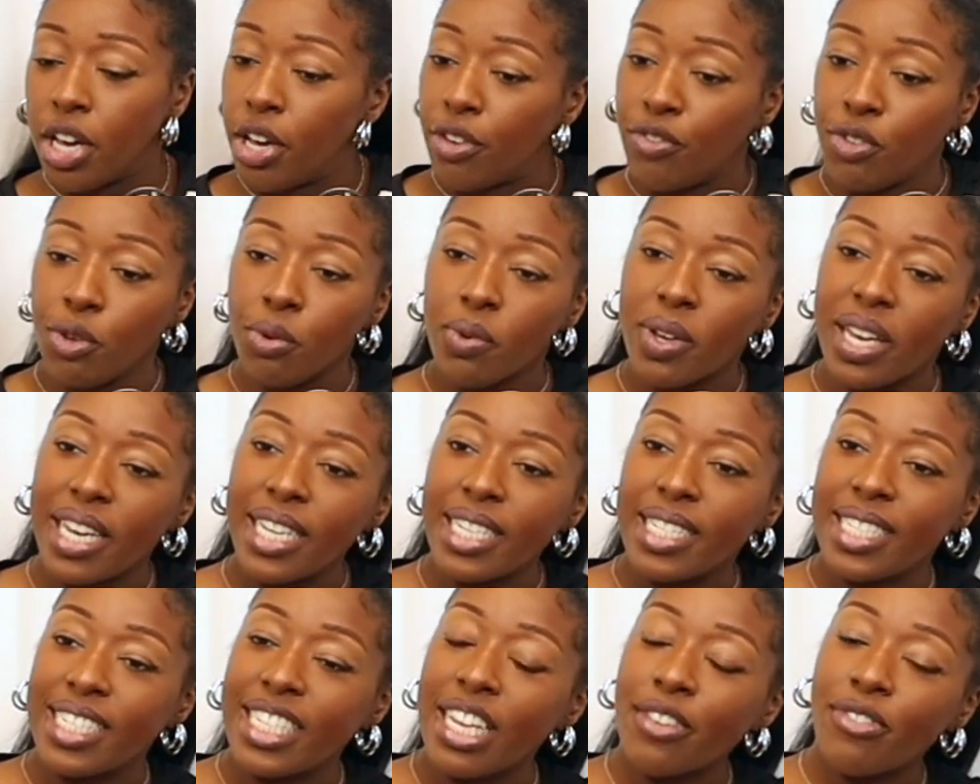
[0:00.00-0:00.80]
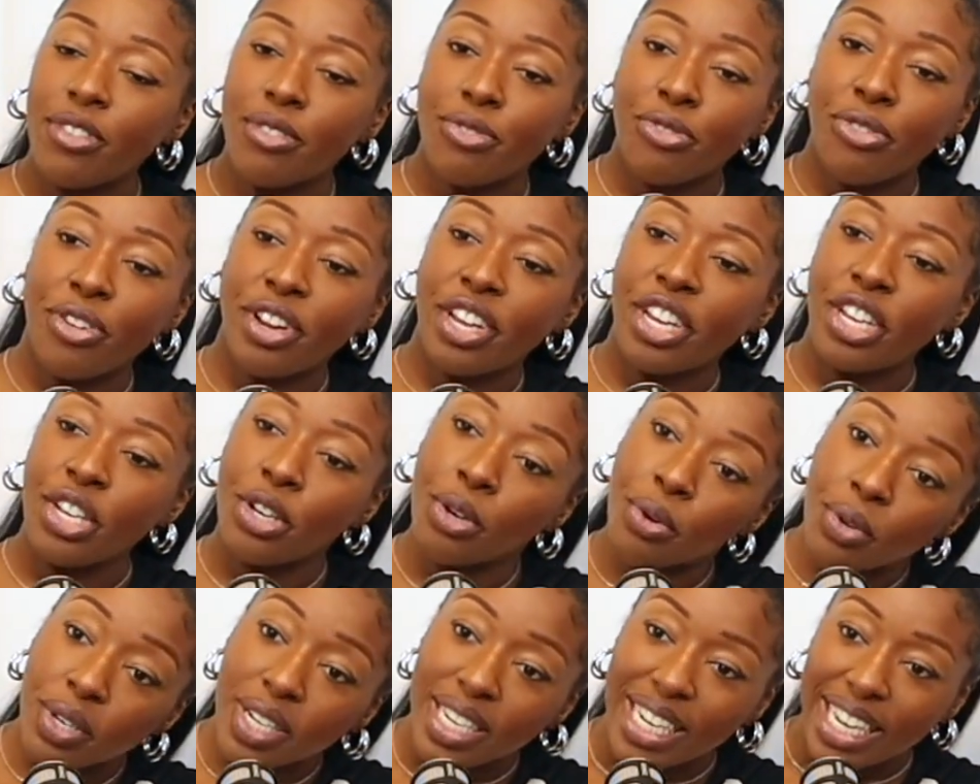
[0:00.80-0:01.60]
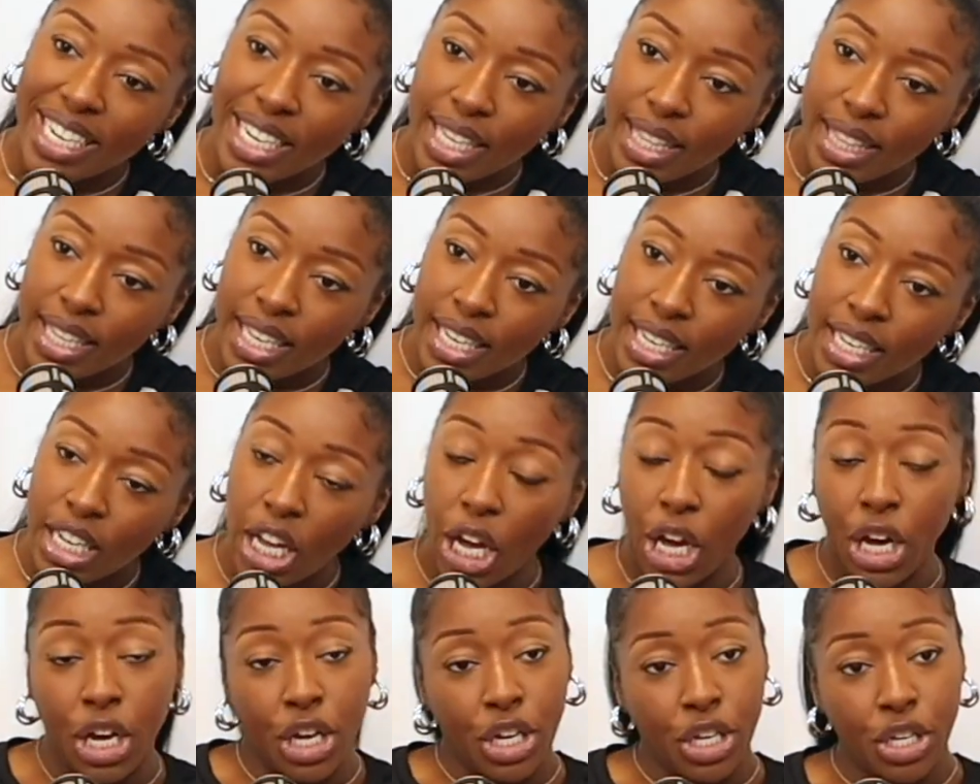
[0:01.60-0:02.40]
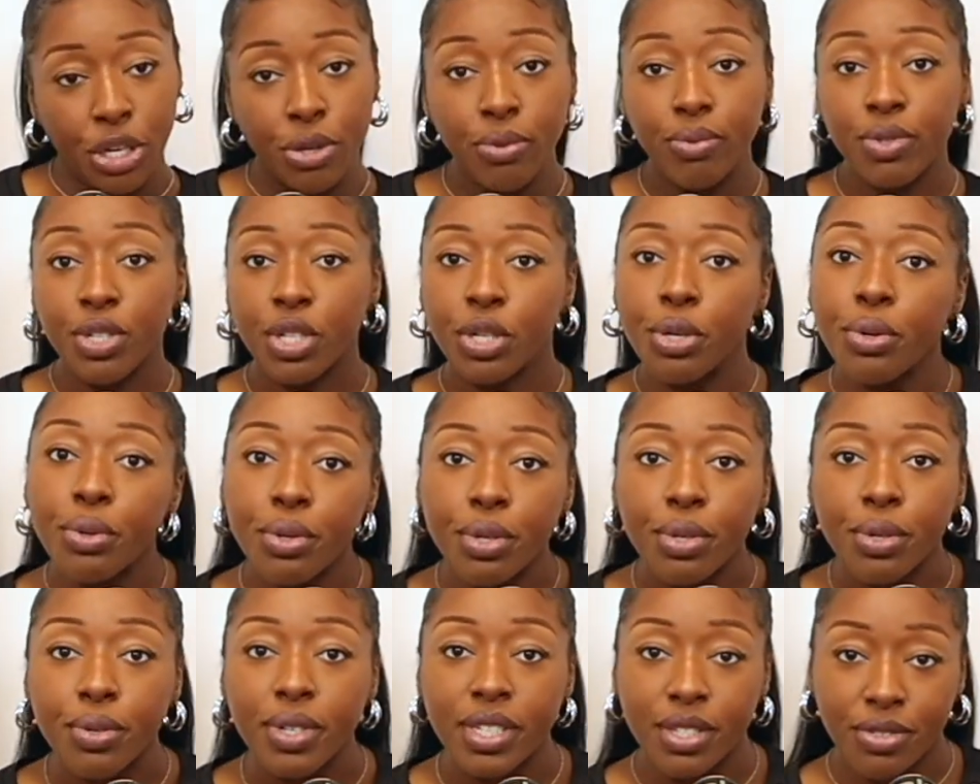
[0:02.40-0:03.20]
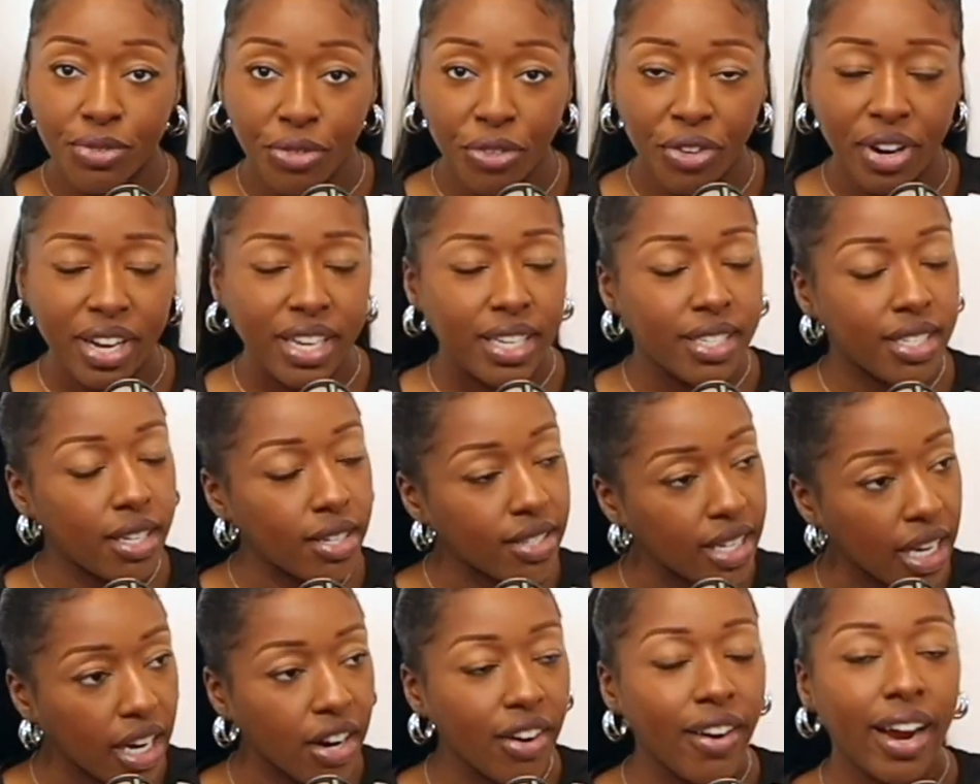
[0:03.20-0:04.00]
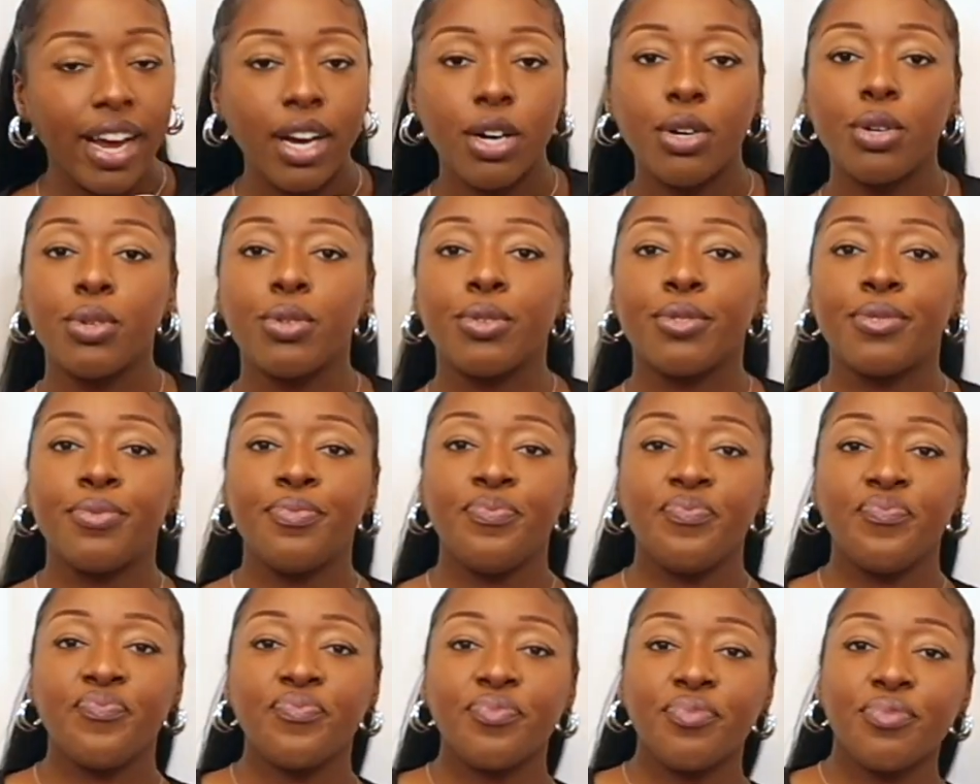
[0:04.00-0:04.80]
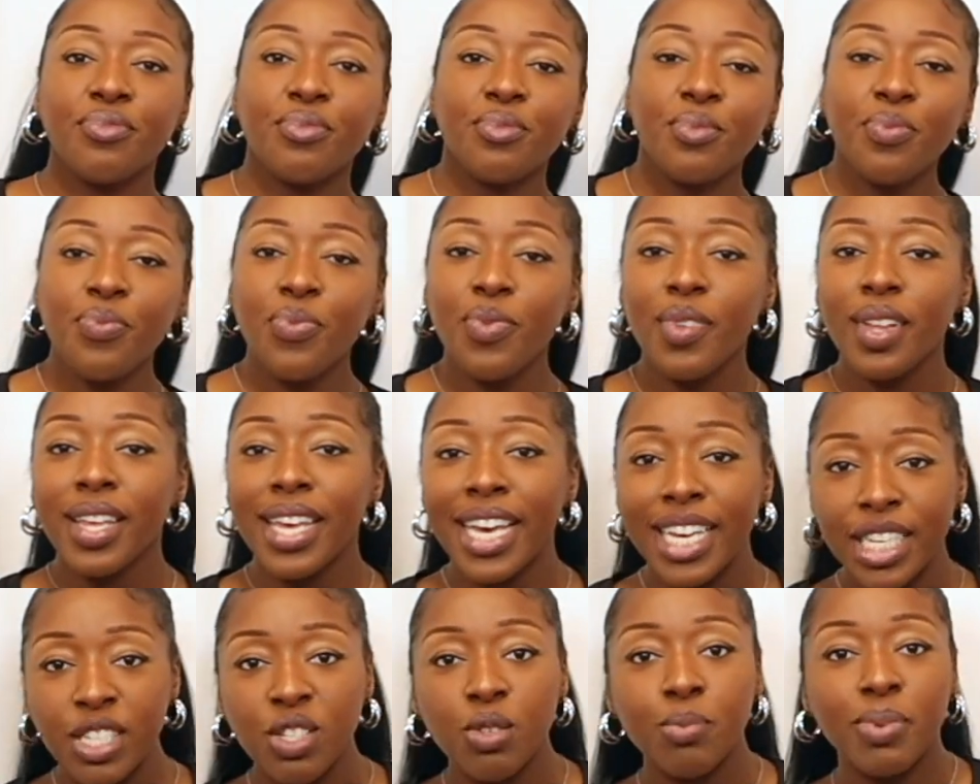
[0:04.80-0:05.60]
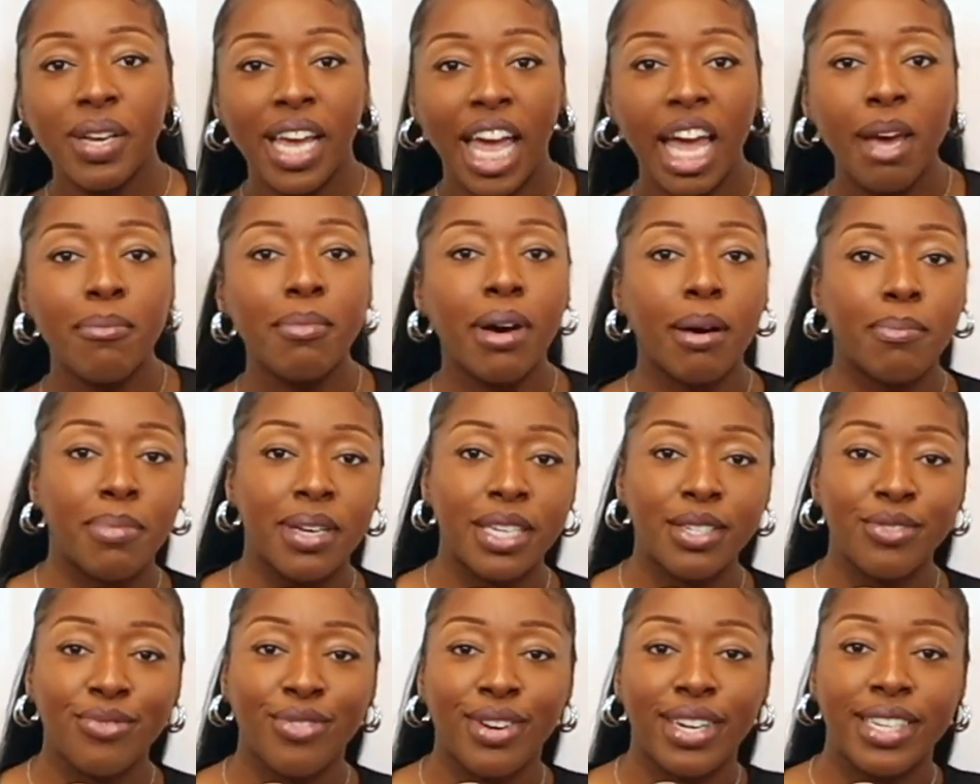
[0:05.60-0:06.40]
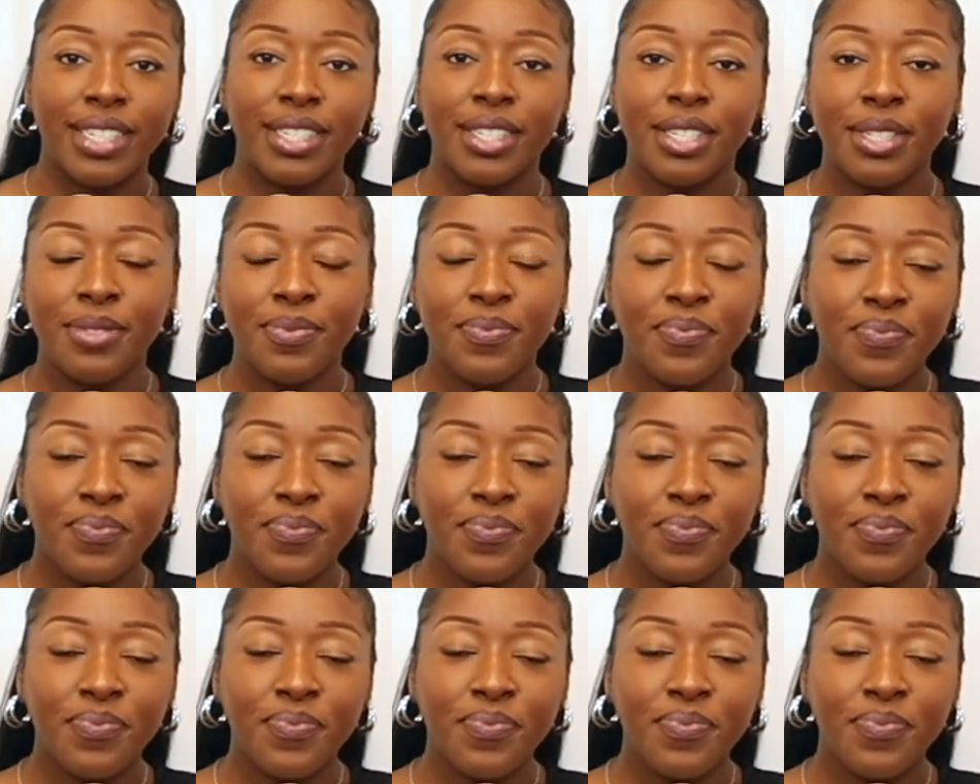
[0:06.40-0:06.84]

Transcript: If you kids never freaking Google anything, use Google, it's free. So I was like, all right, cool. Guess who became my best friend?